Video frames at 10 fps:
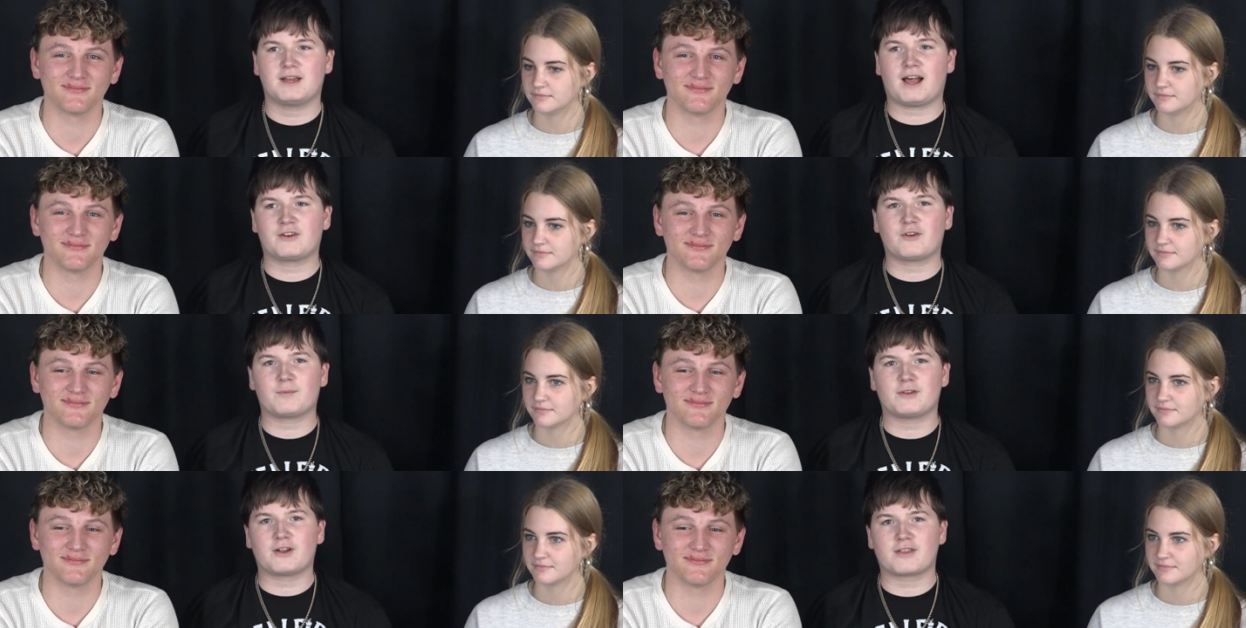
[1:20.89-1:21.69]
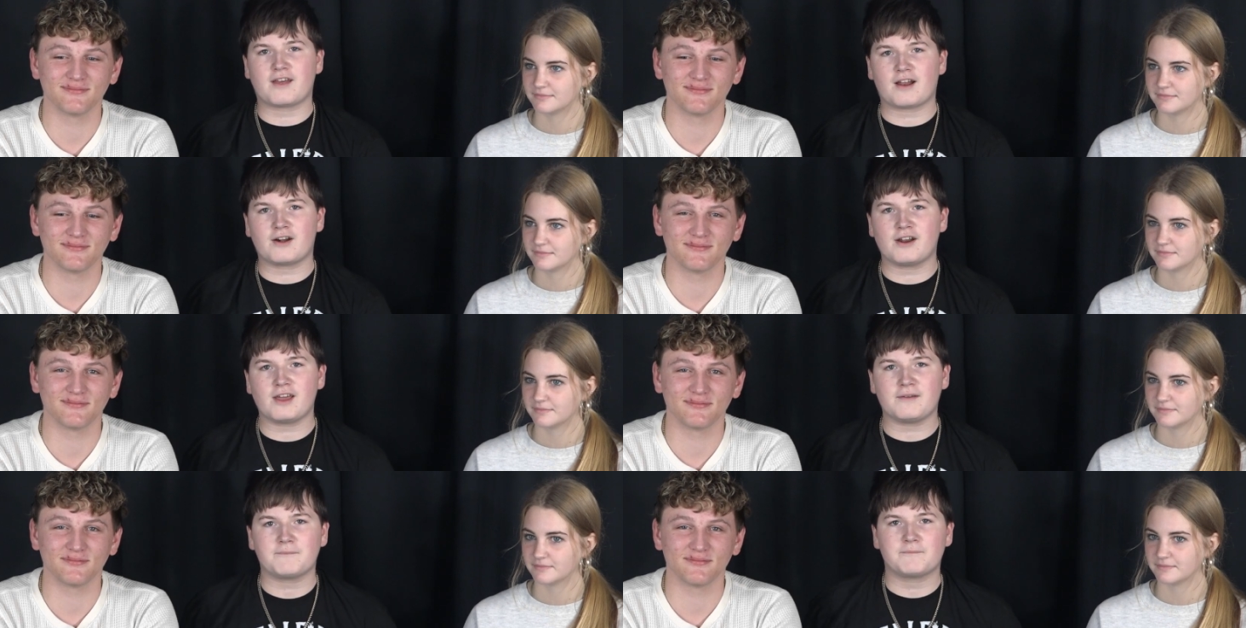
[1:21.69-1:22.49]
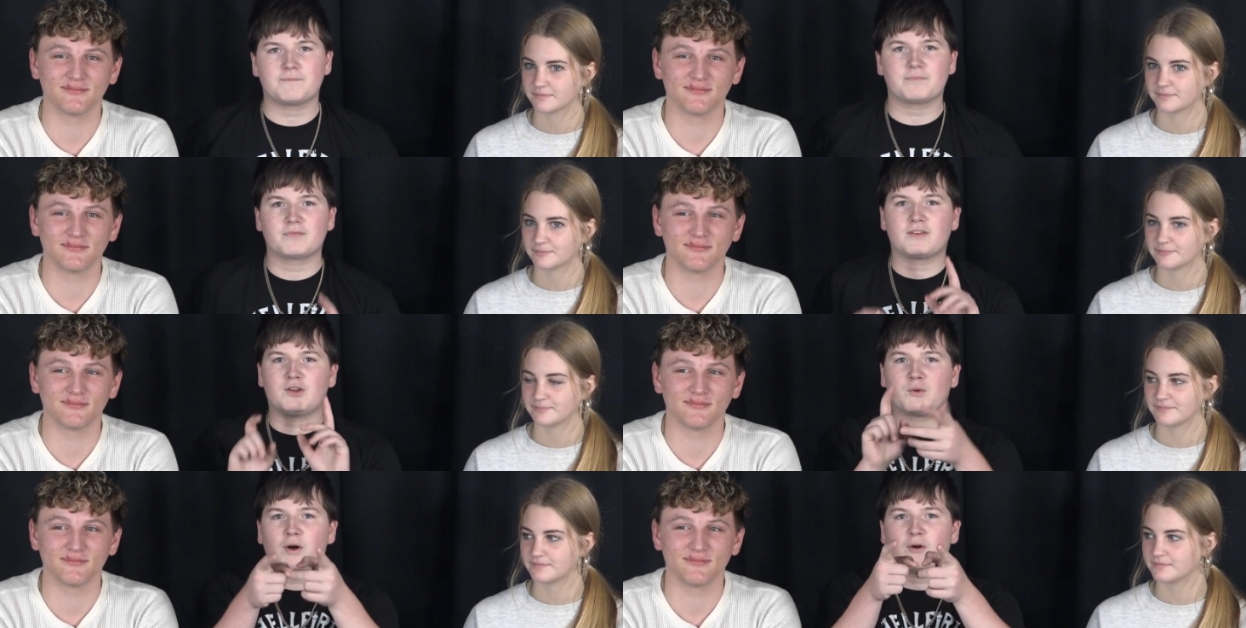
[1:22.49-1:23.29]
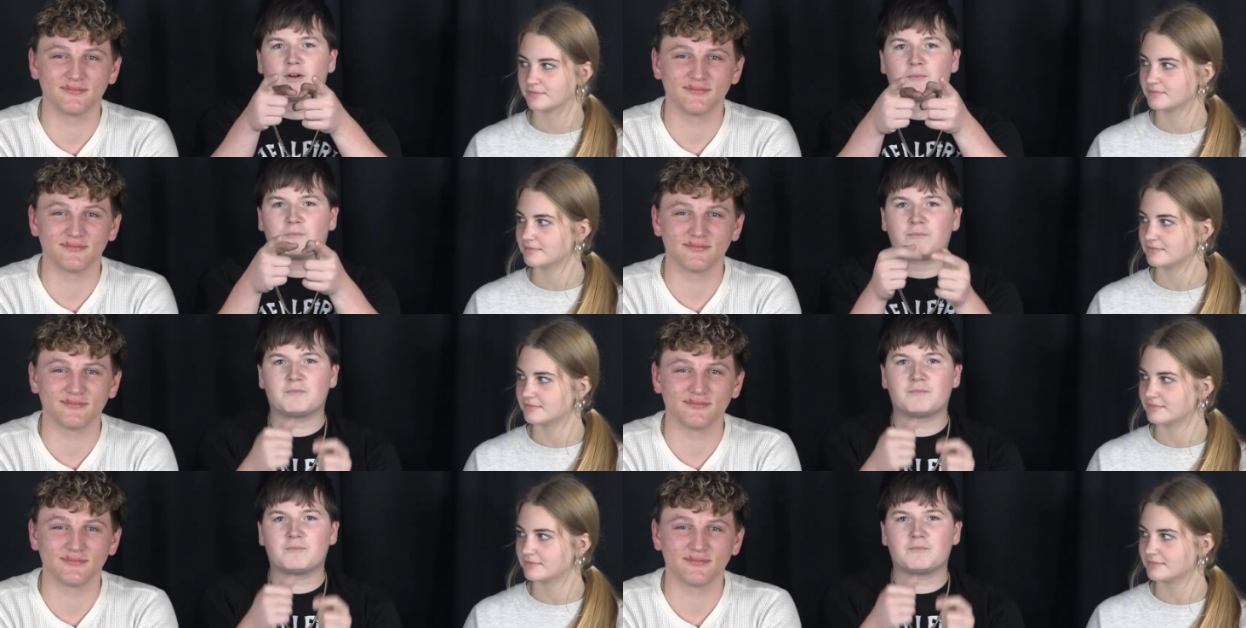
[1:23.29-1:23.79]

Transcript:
Speaker 1: I dropped it on Saturday. You're welcome.